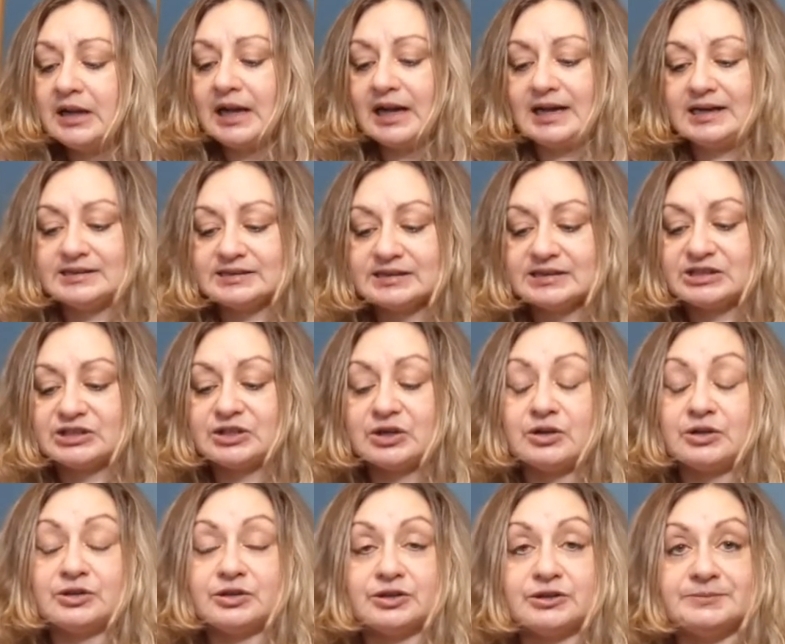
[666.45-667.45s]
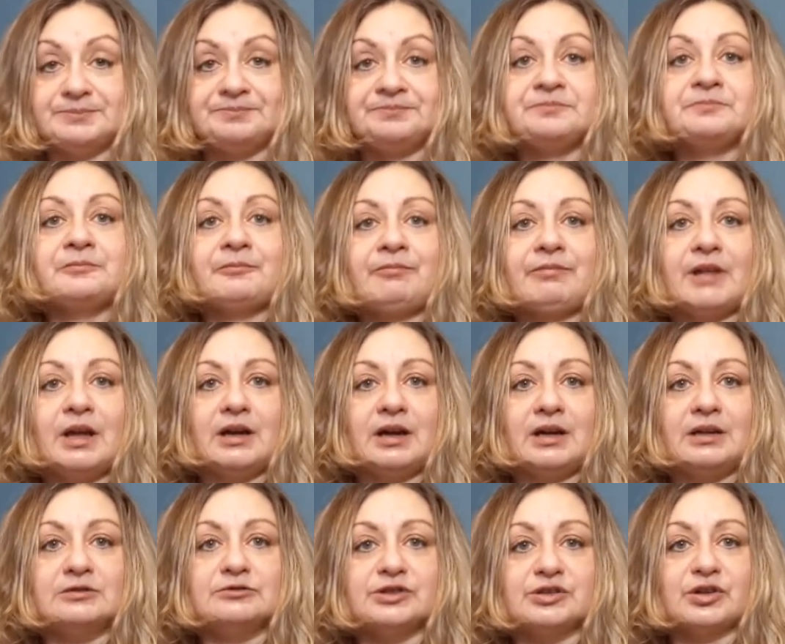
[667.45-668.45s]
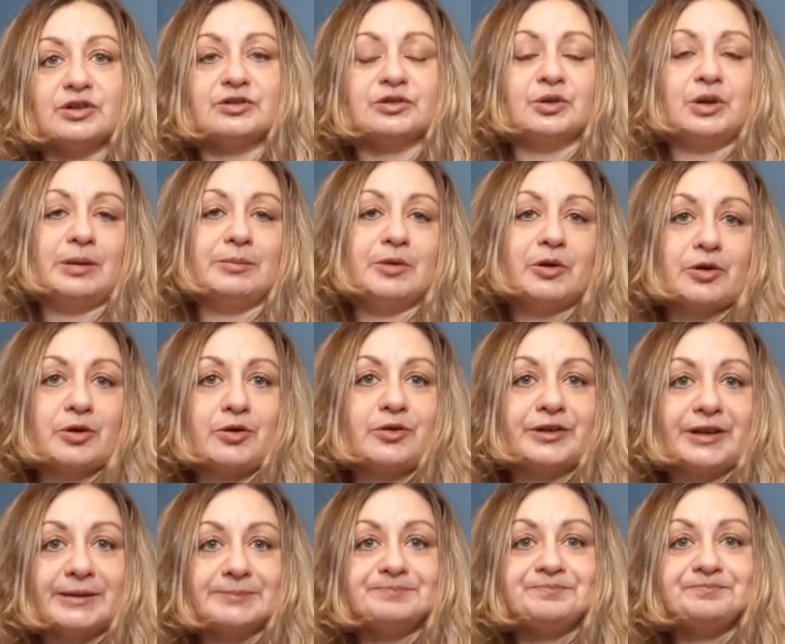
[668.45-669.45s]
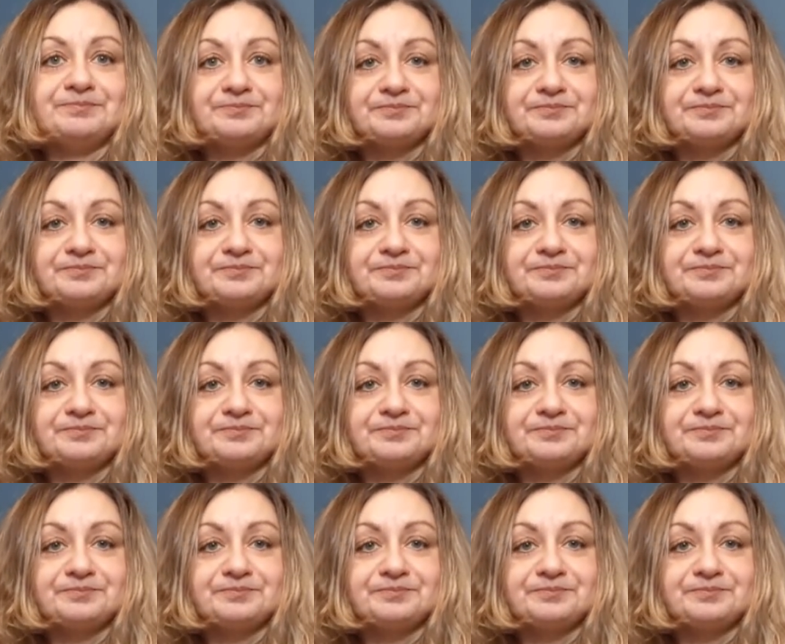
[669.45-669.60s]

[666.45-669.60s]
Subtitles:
as a starter risotto Amarone.